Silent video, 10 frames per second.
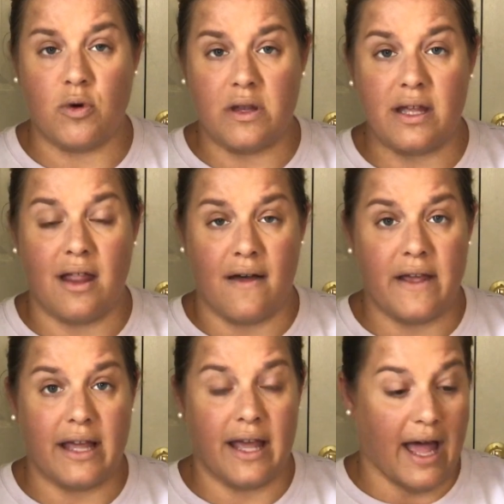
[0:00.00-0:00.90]
really
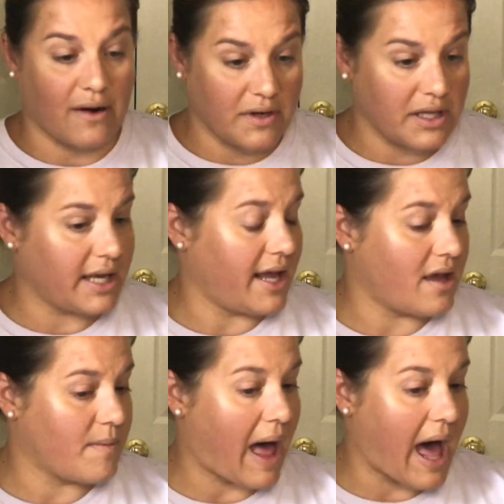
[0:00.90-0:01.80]
loving it. I really
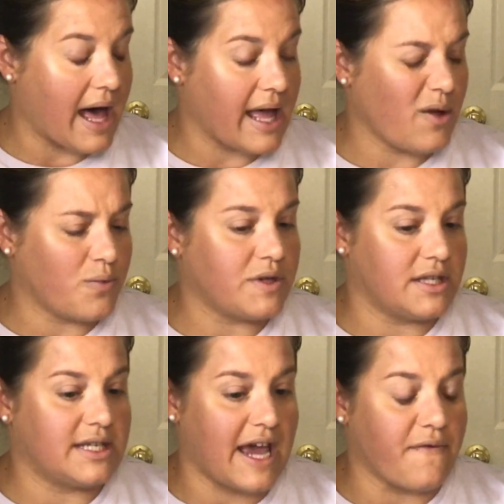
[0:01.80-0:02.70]
am. I
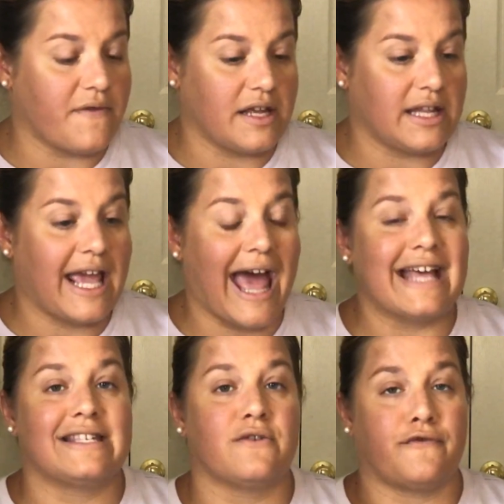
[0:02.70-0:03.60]
would definitely,
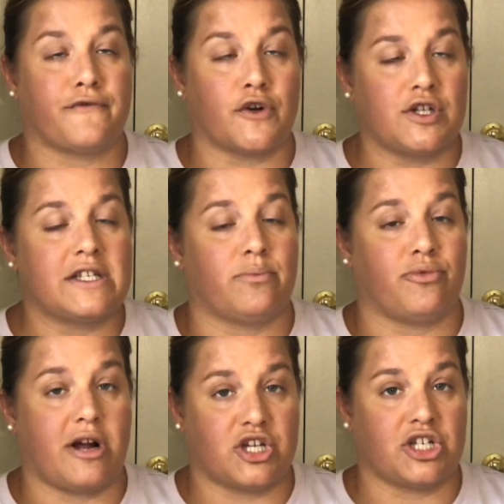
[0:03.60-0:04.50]
as of first
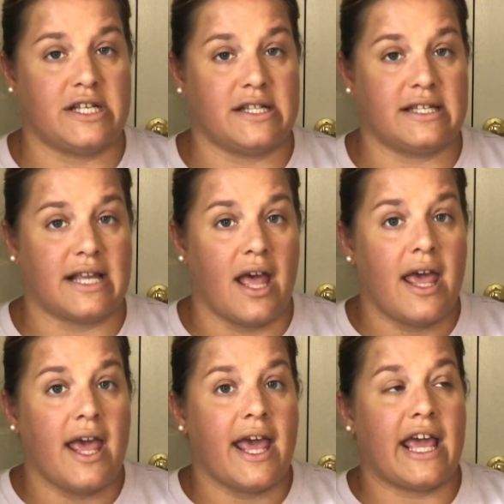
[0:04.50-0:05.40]
impressions,
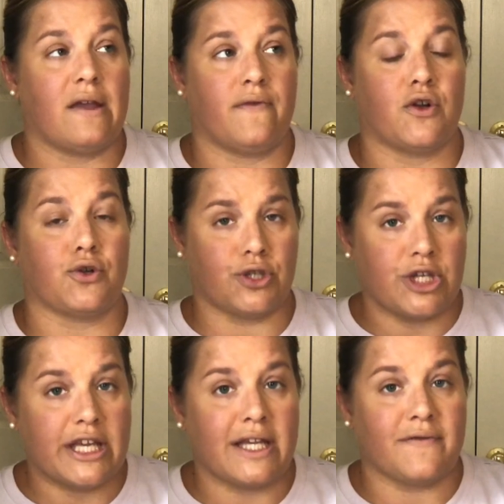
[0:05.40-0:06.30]
if you're
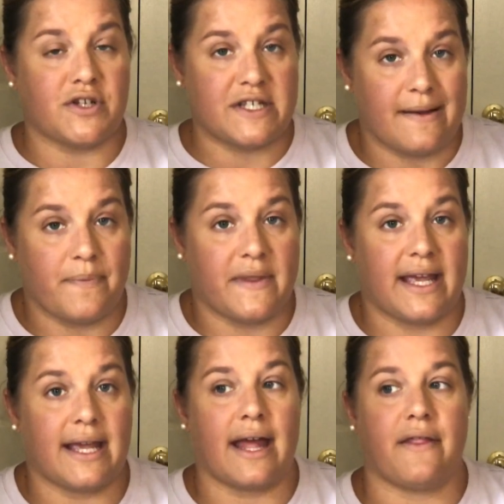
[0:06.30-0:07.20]
looking for
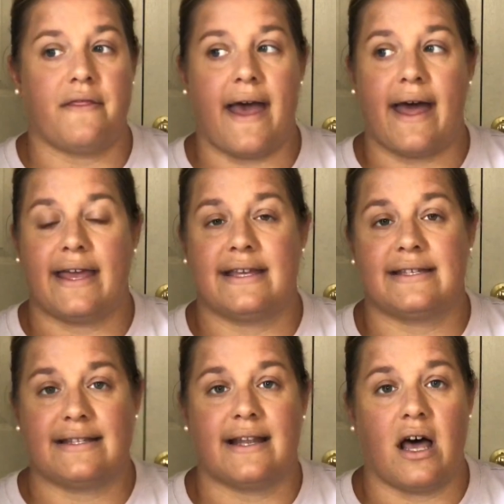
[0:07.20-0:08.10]
something that
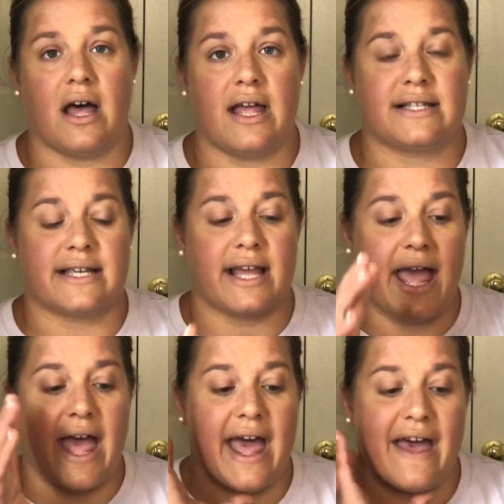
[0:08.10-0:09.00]
is not
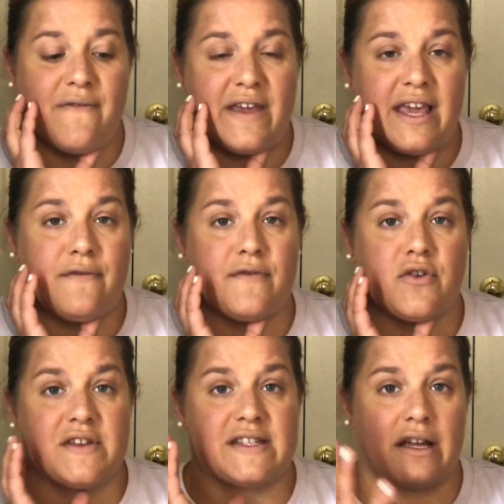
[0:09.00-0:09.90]
heavy for
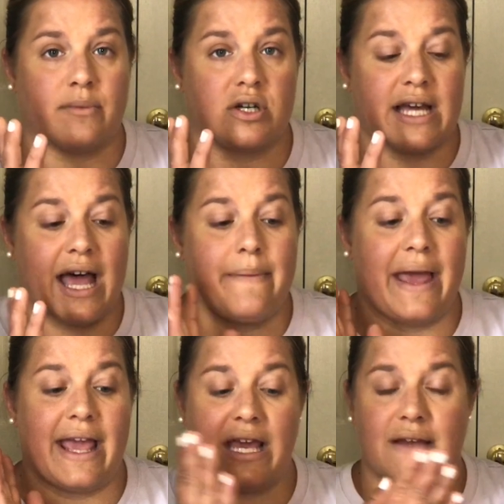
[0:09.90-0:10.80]
the summertime
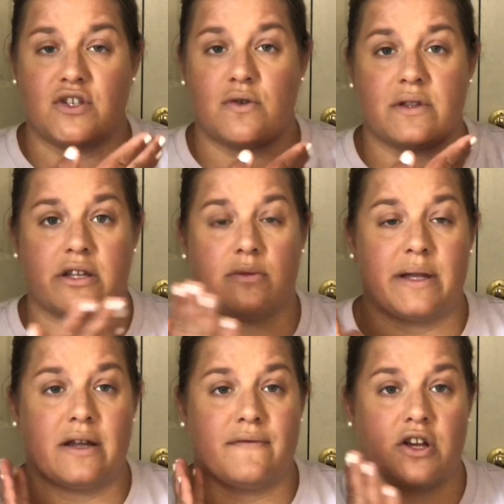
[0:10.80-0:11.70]
and gives you a little
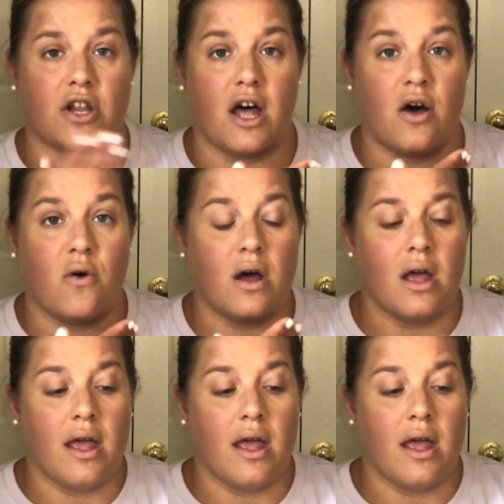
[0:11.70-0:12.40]
bit of a glow,